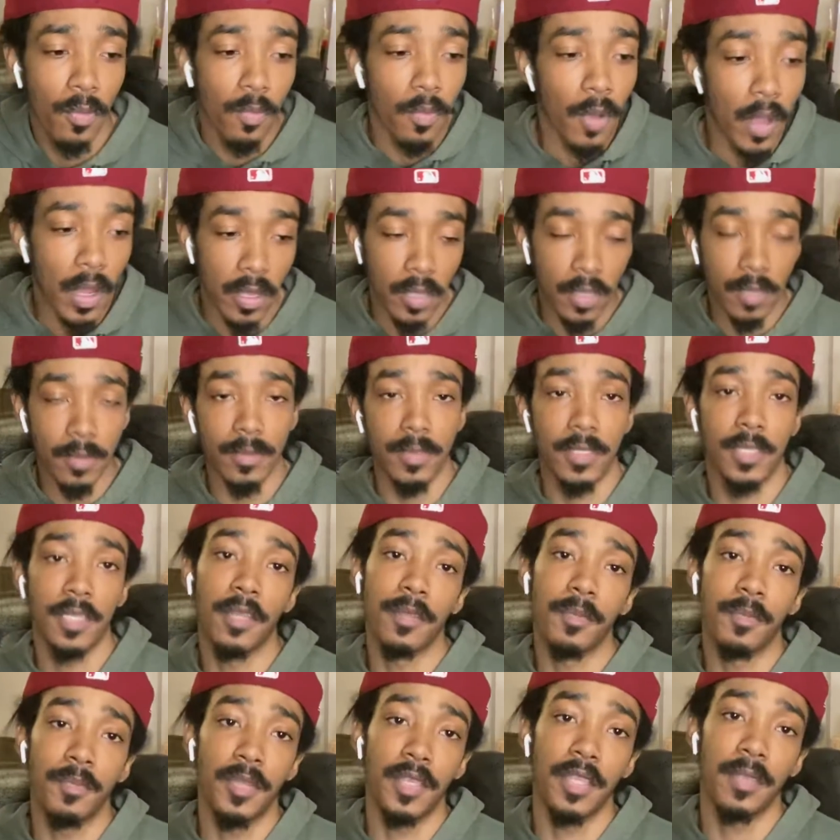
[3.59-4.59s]
Welcome to
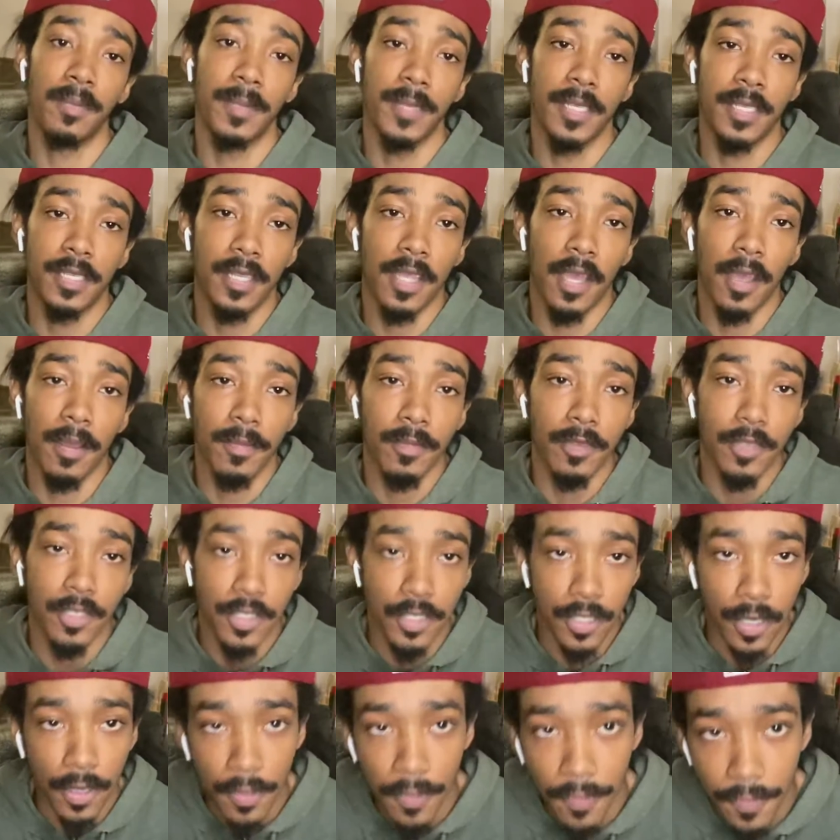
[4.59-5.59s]
the BBW
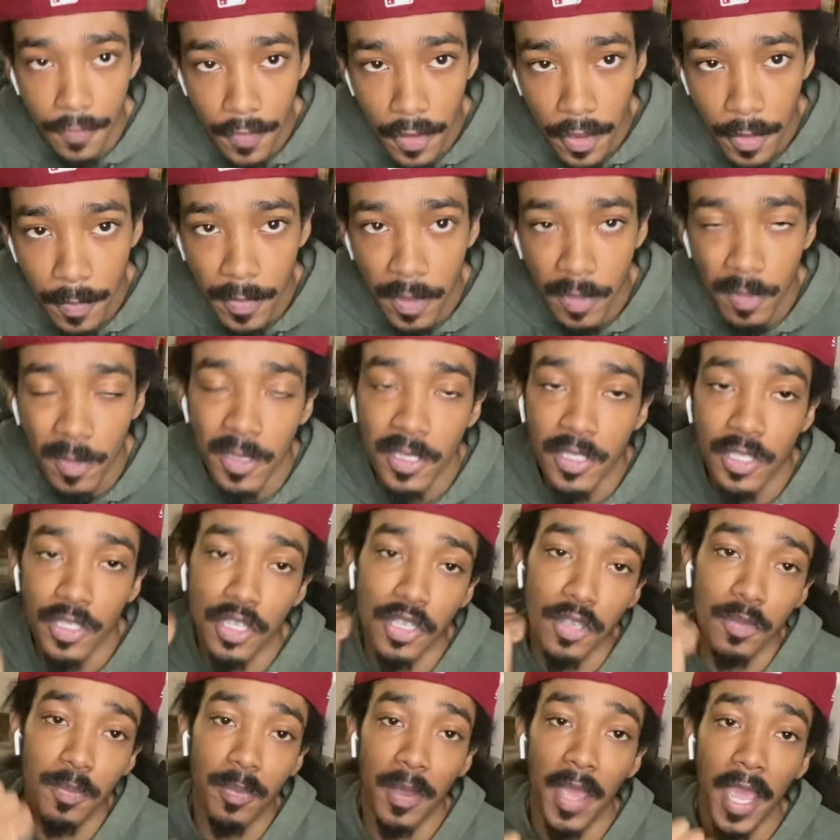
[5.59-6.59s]
show, you feel me? We
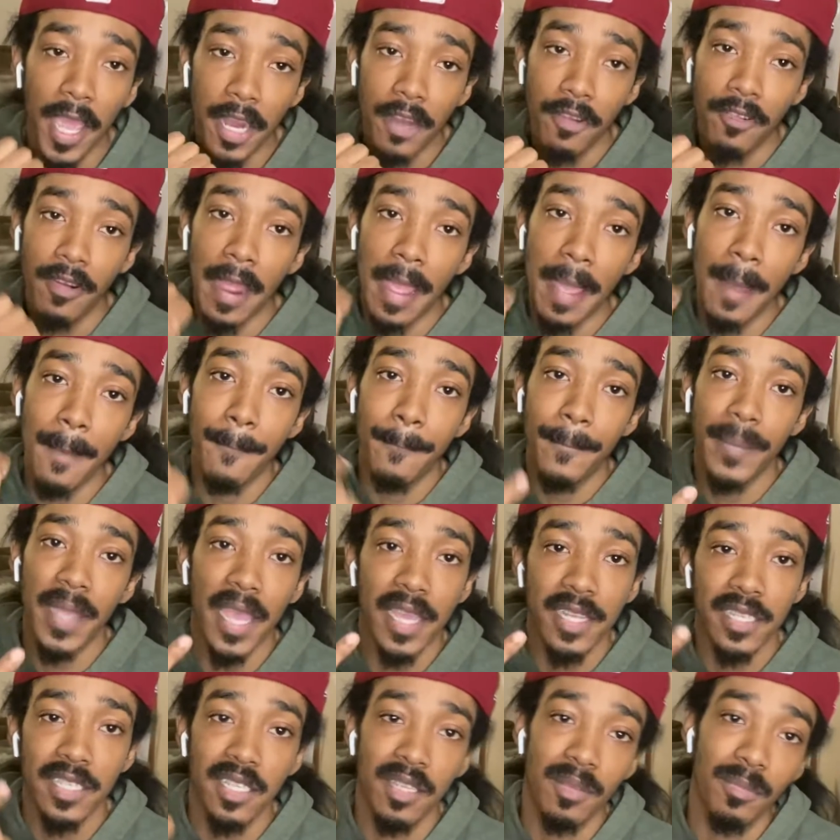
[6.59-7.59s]
talk battle rap,
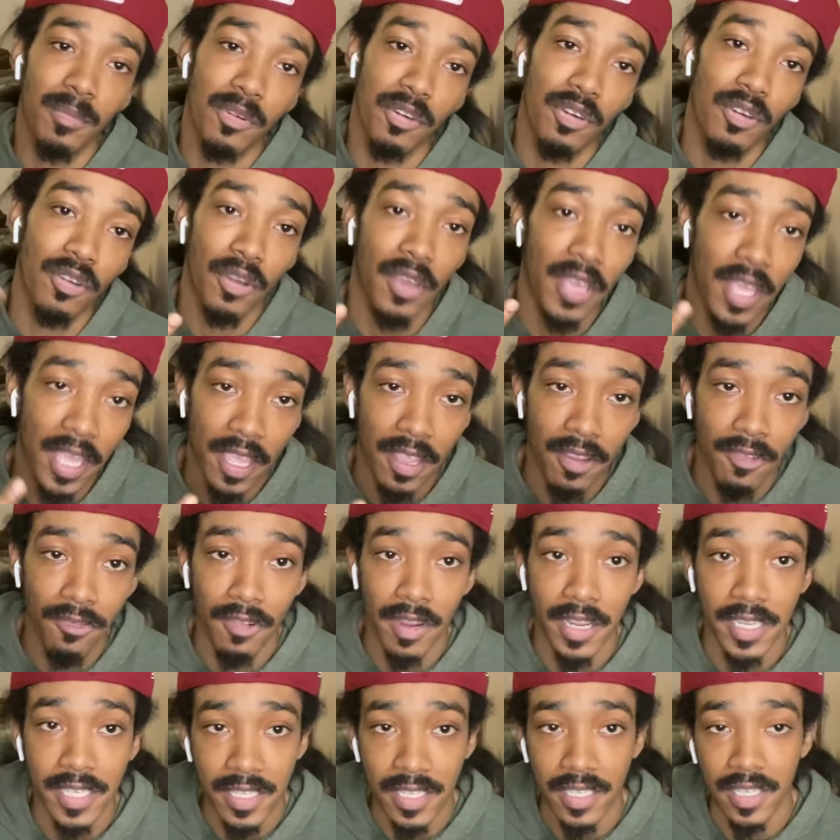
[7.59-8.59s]
basketball, and
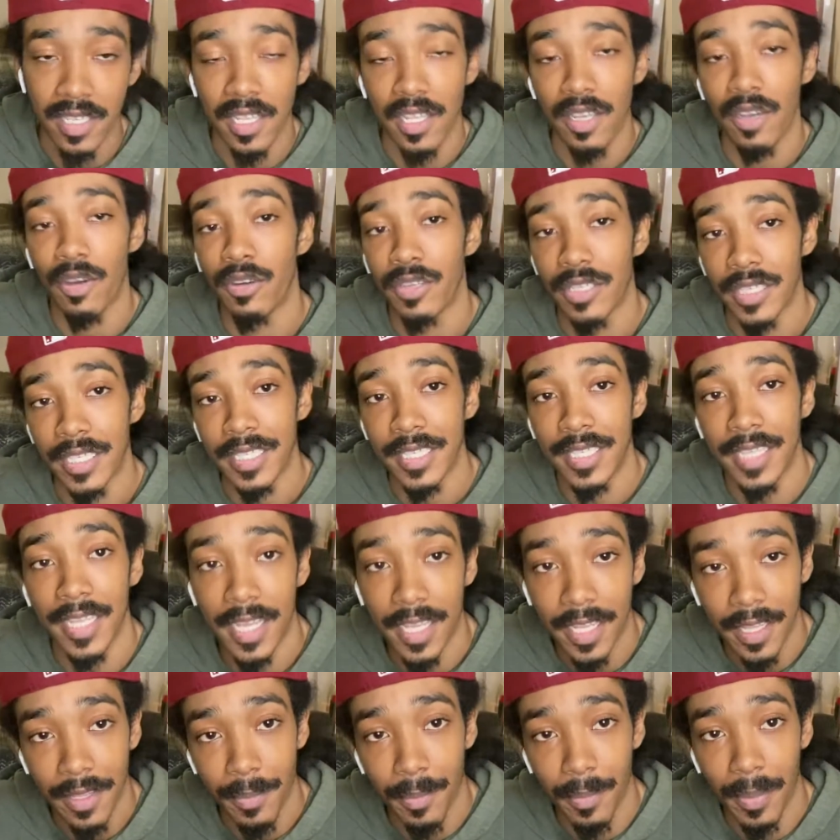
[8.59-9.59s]
wrestling on a
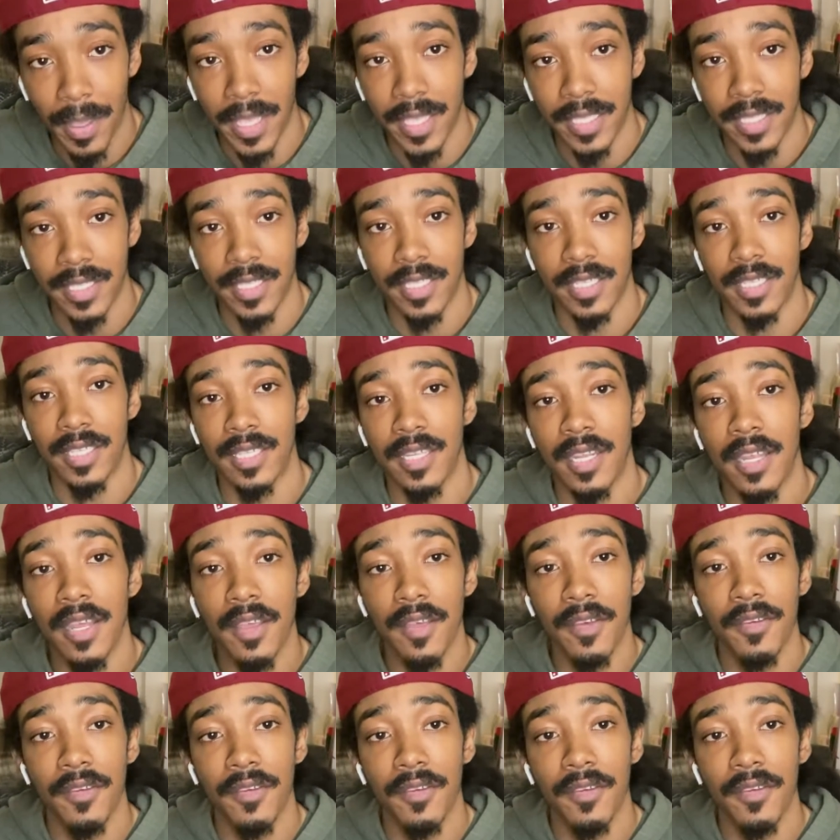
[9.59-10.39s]
daily basis.